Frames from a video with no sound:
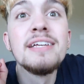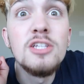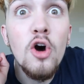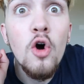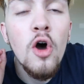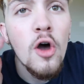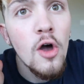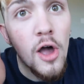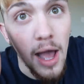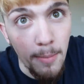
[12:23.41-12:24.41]
So
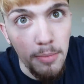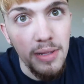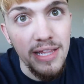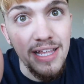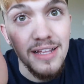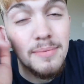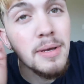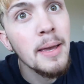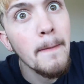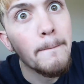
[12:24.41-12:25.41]
I'm gonna play the clip.